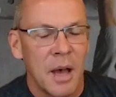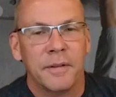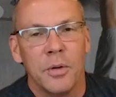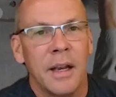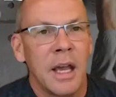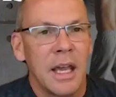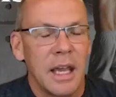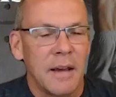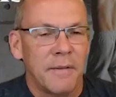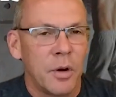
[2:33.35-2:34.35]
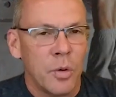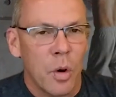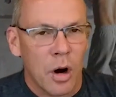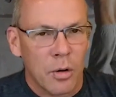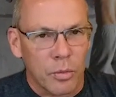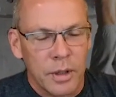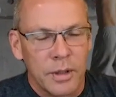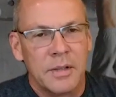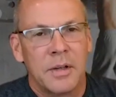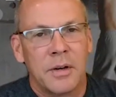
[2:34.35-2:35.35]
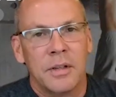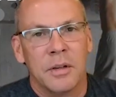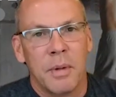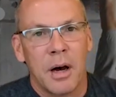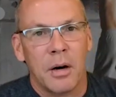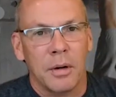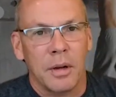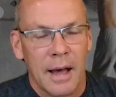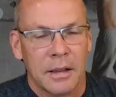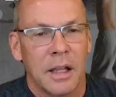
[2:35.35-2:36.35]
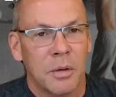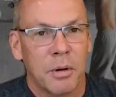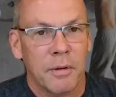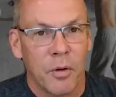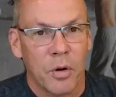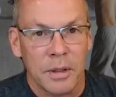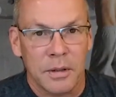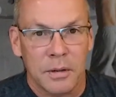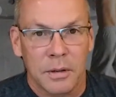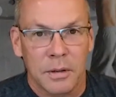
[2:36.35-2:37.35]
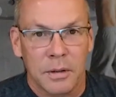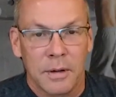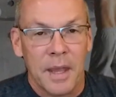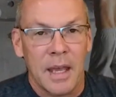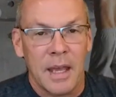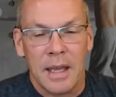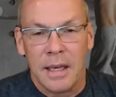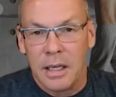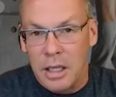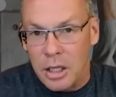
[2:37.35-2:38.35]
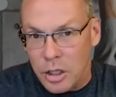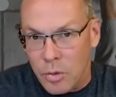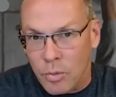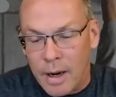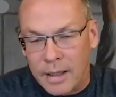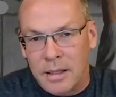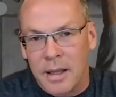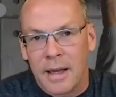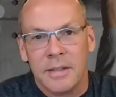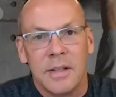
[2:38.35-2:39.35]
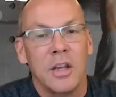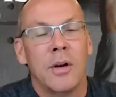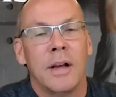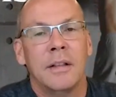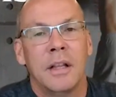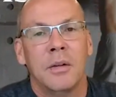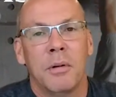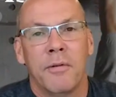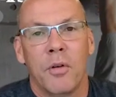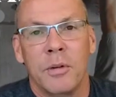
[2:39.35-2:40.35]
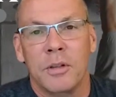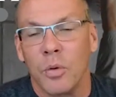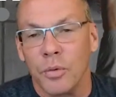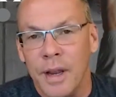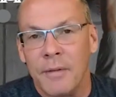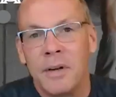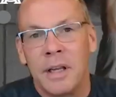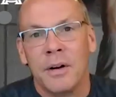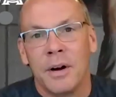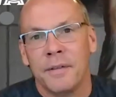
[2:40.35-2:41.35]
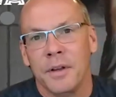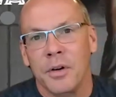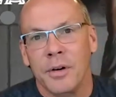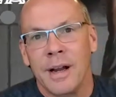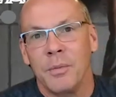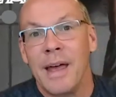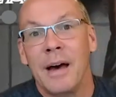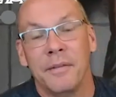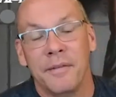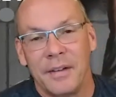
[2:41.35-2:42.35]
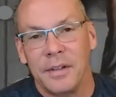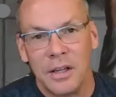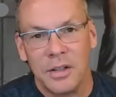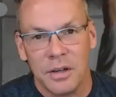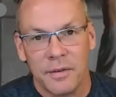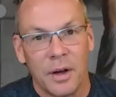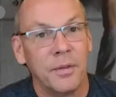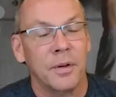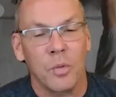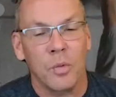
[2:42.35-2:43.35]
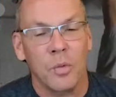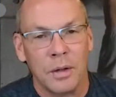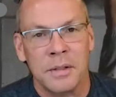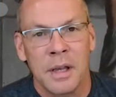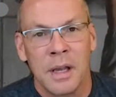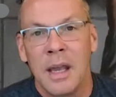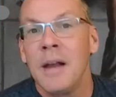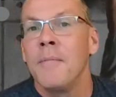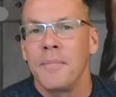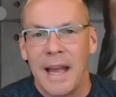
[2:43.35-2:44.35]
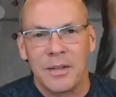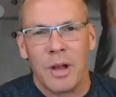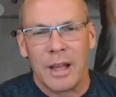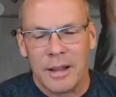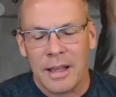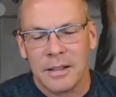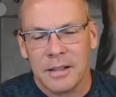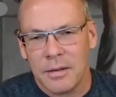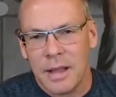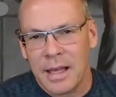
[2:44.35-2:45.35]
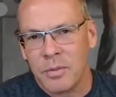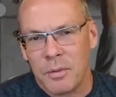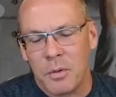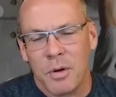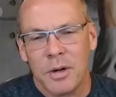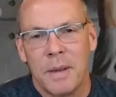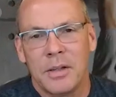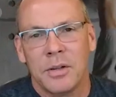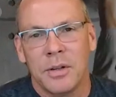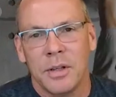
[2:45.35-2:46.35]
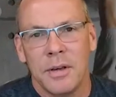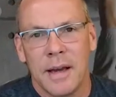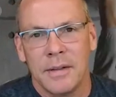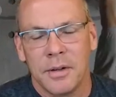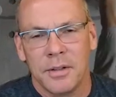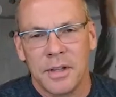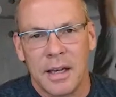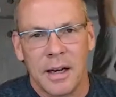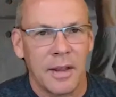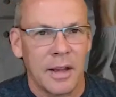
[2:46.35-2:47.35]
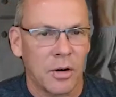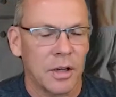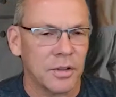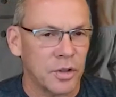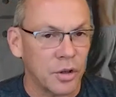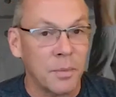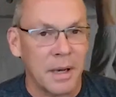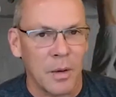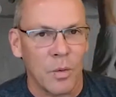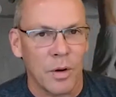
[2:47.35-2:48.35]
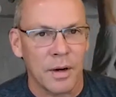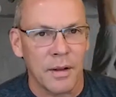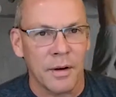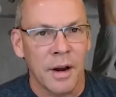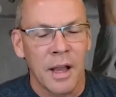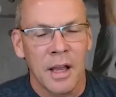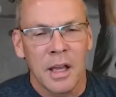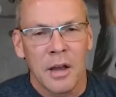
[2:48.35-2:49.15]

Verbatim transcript: this ebb and flow, that if you are really serious about athletic performance and you recognize that your athletic performance will never get off the ground without a foundation of health and wellness, that's like Dan said, that's why we want to make sure that you guys understand how they cross-germinate one another.